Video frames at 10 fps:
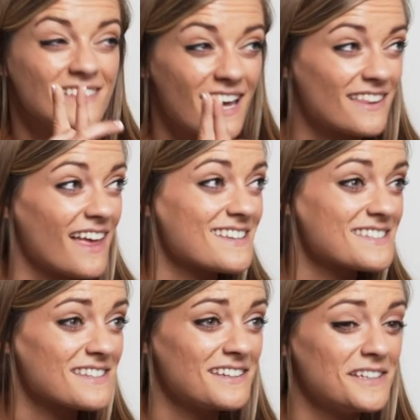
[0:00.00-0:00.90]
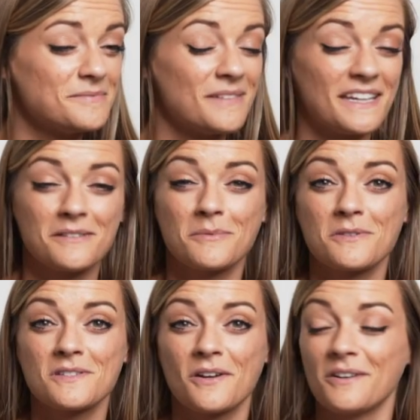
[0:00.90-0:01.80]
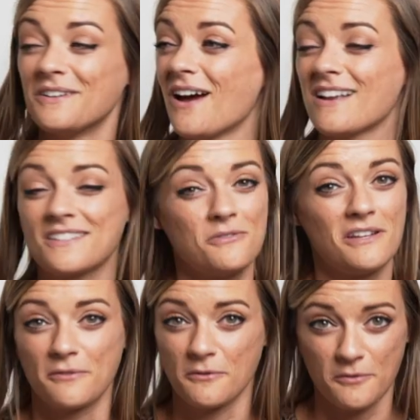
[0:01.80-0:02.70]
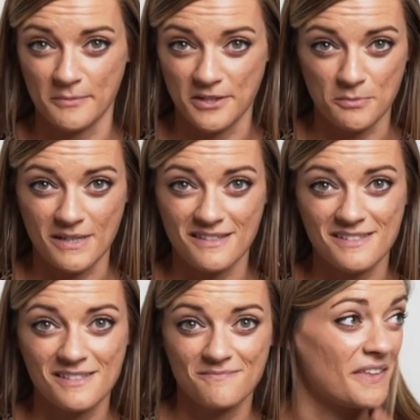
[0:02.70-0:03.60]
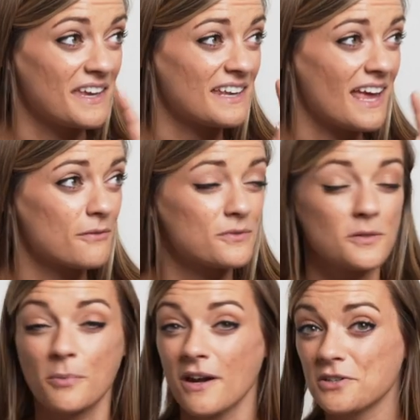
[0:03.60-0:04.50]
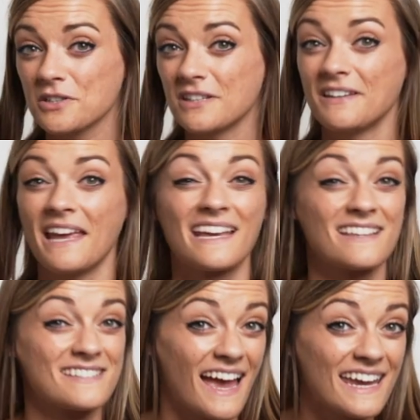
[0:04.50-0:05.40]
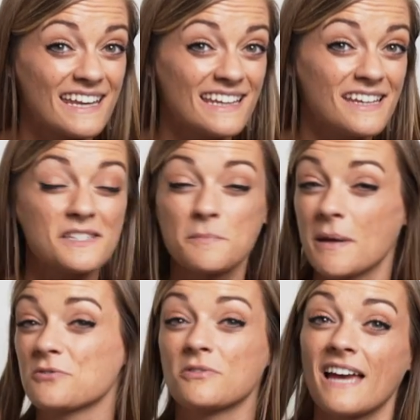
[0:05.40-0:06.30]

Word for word: And lastly, animals are not too different from humans. They can have depression, anxiety, special